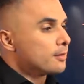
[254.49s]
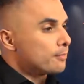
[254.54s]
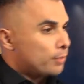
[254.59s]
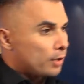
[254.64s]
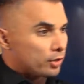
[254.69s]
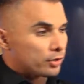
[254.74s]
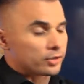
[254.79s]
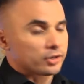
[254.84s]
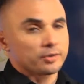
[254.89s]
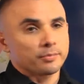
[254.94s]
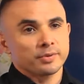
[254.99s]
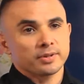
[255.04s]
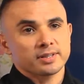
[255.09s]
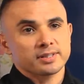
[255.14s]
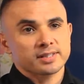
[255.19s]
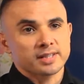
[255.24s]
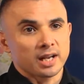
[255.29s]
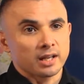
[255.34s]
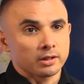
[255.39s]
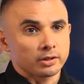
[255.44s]
partner up with the
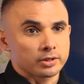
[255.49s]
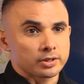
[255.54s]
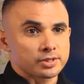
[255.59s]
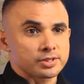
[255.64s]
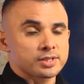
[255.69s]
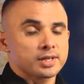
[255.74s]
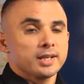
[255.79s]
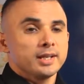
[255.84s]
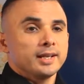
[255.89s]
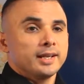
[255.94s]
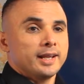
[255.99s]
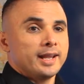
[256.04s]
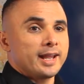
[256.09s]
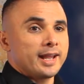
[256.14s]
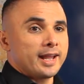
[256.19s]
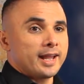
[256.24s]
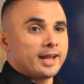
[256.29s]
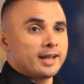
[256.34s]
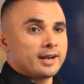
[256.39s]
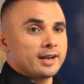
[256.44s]
sellers,
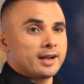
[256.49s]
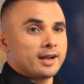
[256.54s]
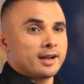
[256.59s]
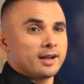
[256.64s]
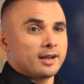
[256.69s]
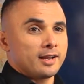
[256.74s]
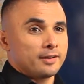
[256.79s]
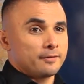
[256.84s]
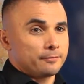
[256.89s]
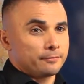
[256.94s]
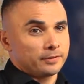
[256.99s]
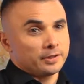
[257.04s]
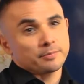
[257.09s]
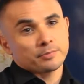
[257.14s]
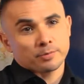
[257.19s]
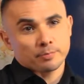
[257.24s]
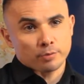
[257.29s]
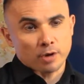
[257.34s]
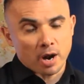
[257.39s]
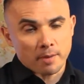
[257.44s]
and
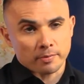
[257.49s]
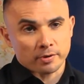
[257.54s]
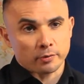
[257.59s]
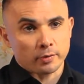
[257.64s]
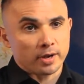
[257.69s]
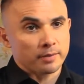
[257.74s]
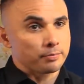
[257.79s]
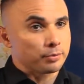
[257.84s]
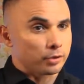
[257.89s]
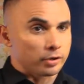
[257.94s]
flip the property, right?